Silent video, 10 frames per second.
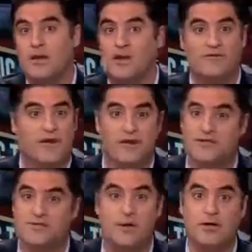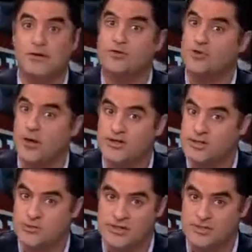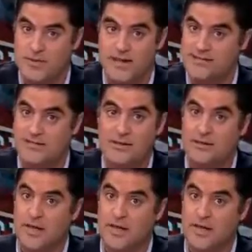If they can smuggle in drugs through these paths,